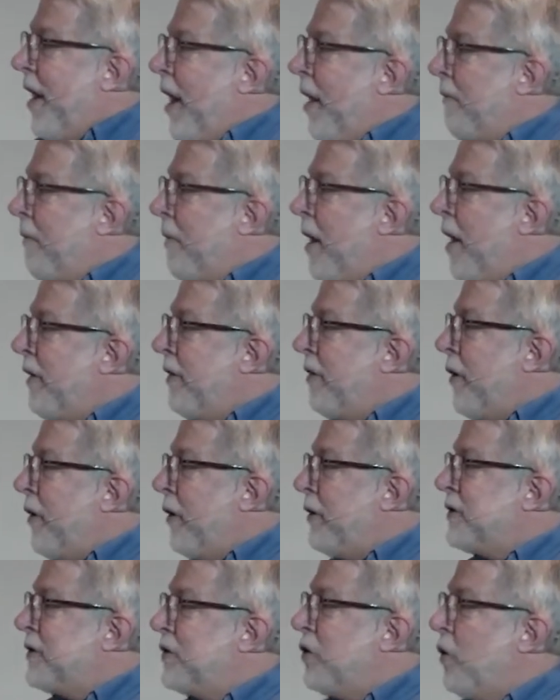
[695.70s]
Among
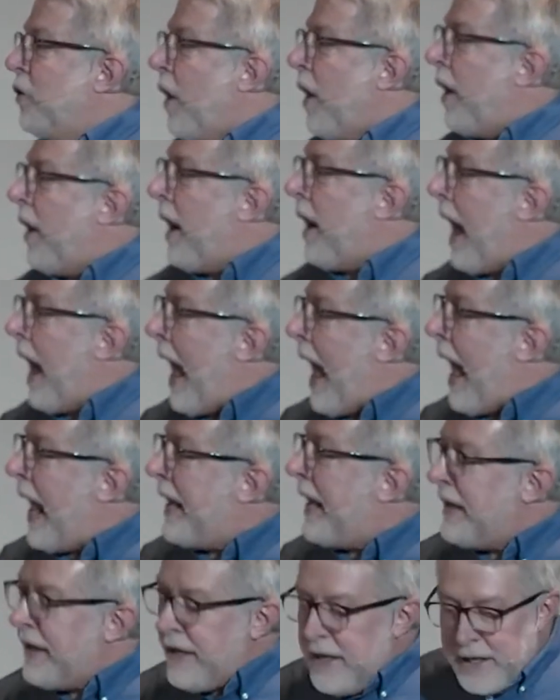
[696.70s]
those who are
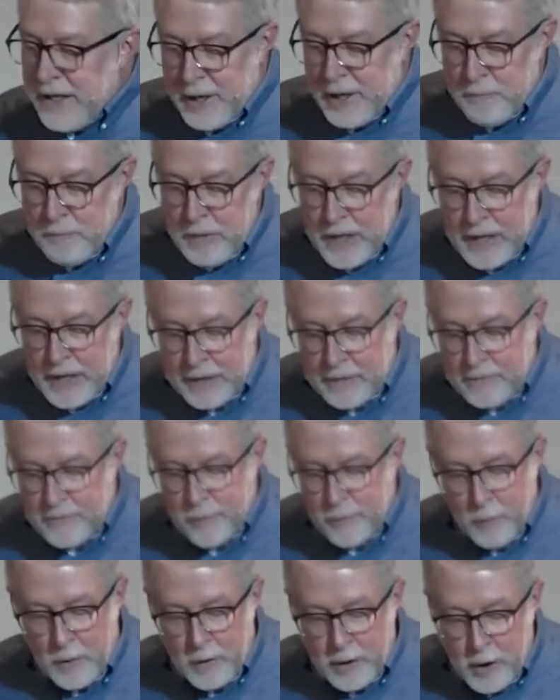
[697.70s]
highly committed
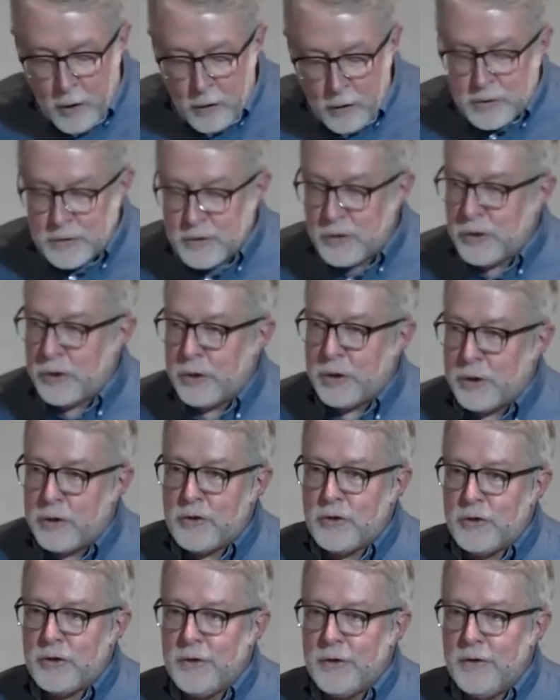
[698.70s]
to a local
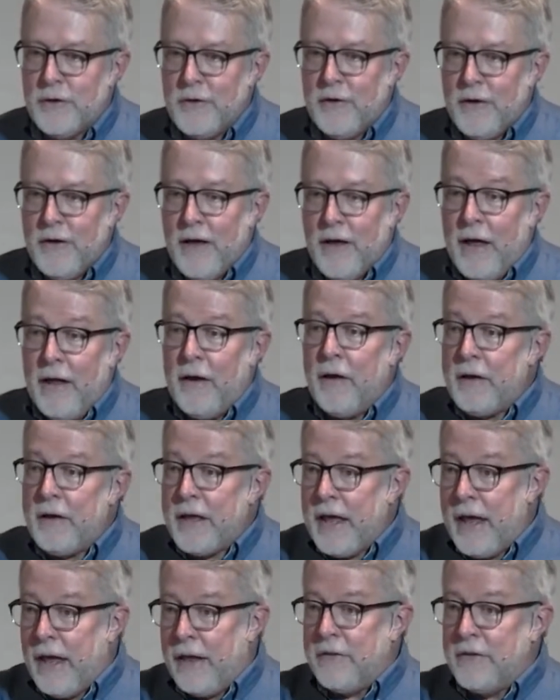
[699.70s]
church, and
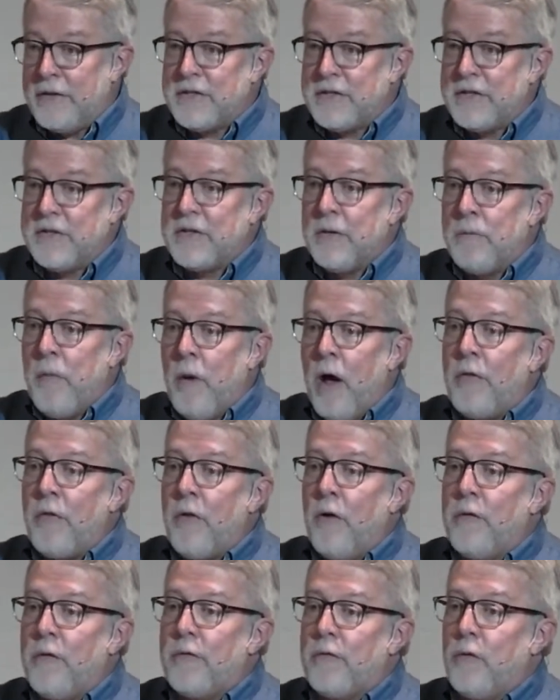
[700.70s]
again, this is among
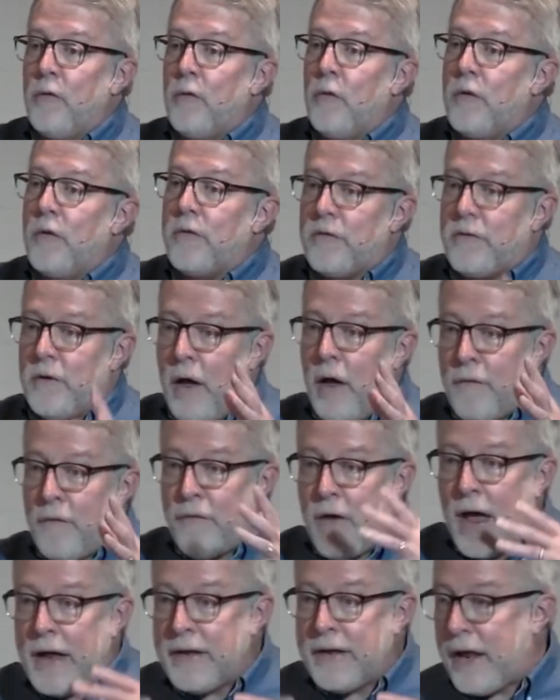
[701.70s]
those who
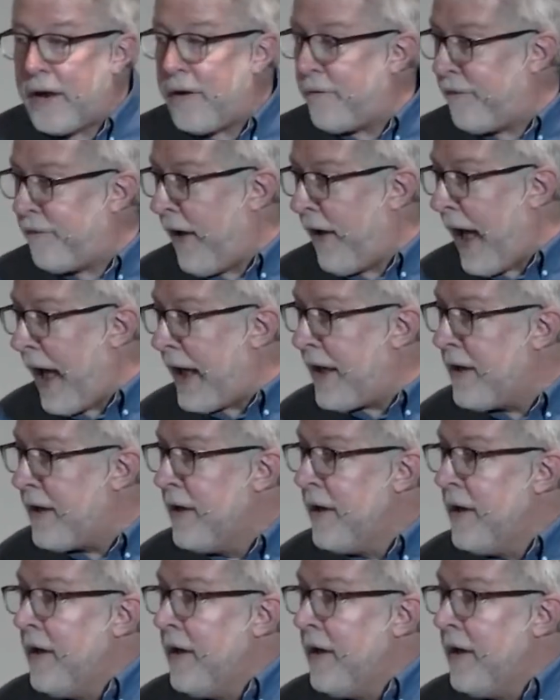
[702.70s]
self-identify